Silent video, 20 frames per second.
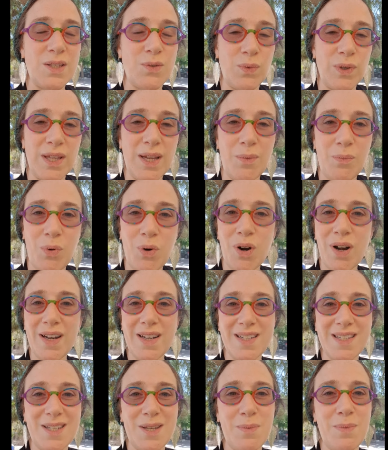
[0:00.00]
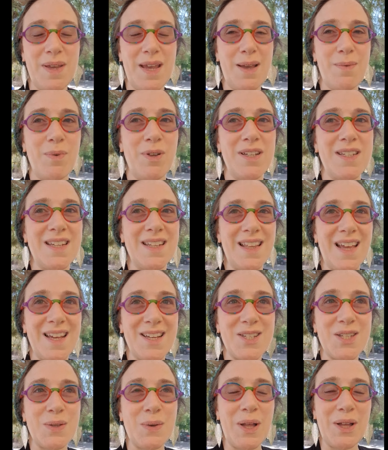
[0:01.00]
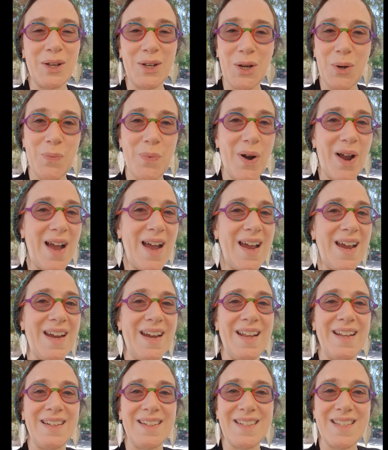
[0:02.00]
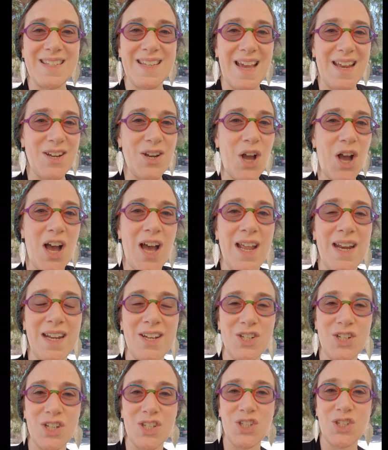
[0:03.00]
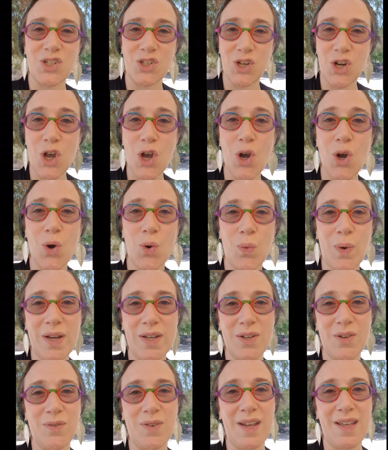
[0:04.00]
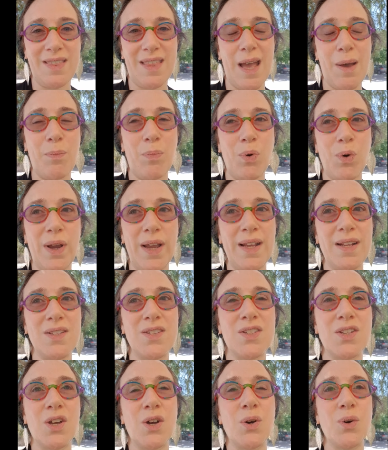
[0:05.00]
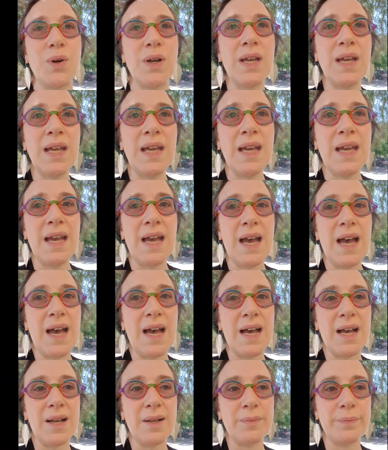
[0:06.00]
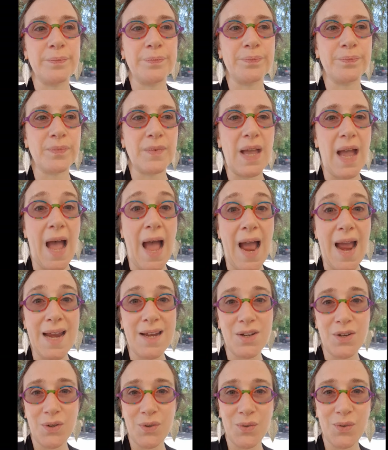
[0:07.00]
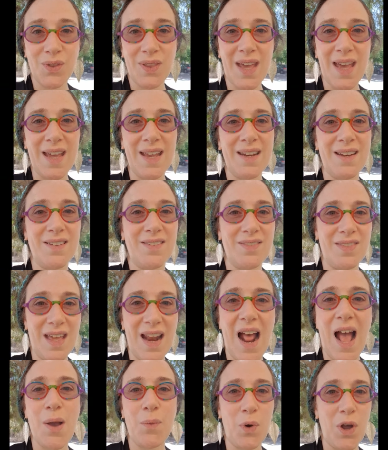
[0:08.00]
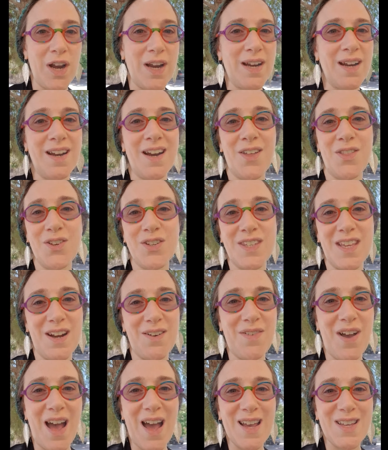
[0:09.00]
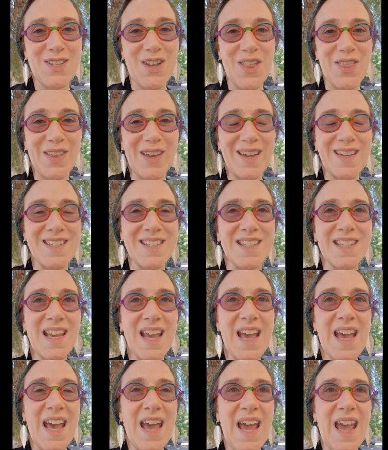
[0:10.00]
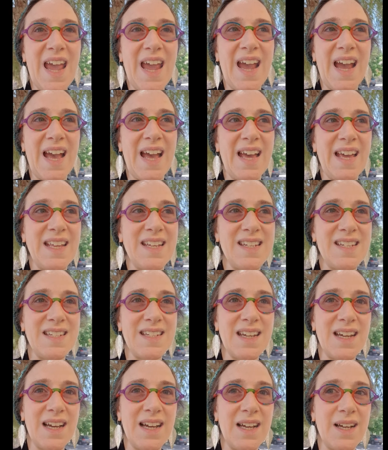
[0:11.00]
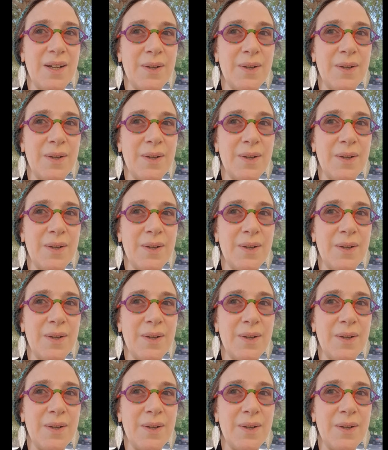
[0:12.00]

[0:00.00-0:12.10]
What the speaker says: it's really important to be able to swallow your pride and send on and just know when you've hit that point. So I knew that I wanted another set of eyes on this, and